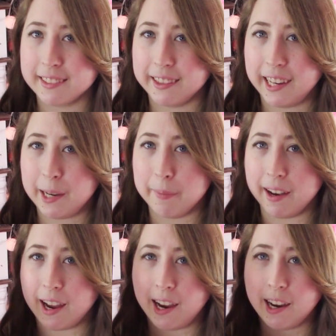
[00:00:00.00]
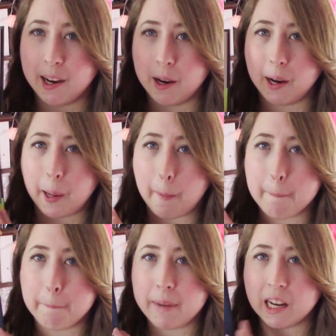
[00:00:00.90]
Lady Midnight,
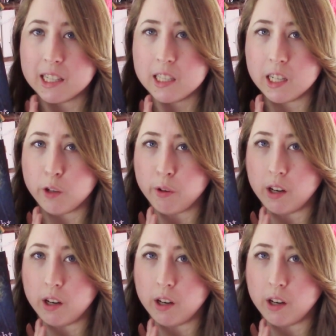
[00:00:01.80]
back to Santa